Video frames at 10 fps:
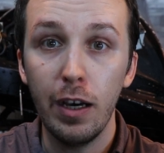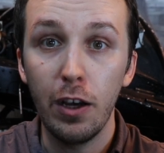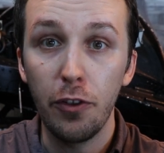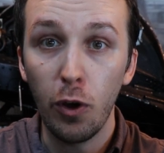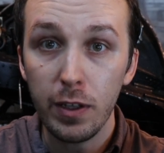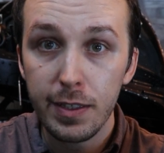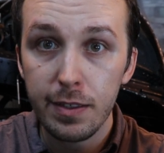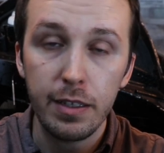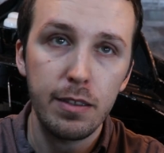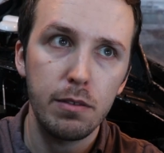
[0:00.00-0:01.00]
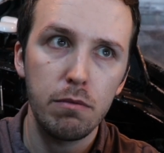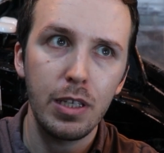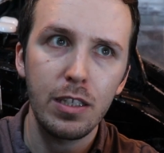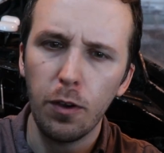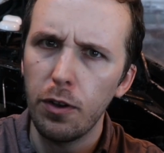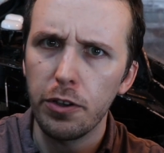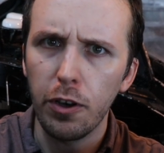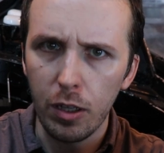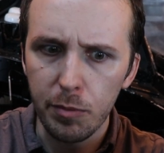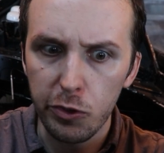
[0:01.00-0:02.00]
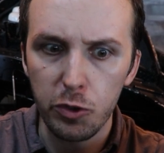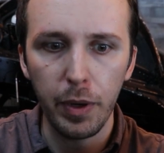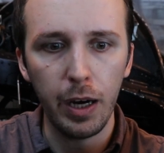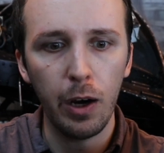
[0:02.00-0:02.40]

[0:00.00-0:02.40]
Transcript: uh, knots, that's 600 kilometers per